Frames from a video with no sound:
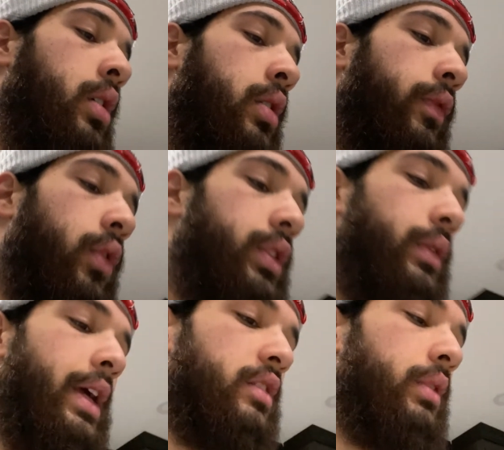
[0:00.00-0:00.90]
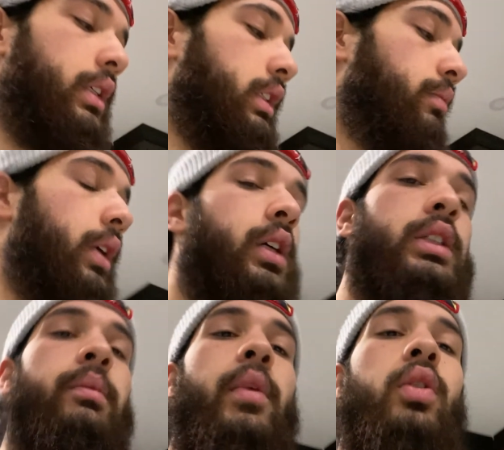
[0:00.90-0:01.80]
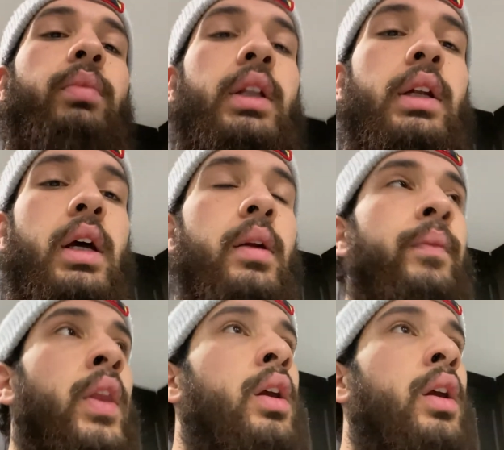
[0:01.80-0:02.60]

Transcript: frozen raspberries is because they melt by the time.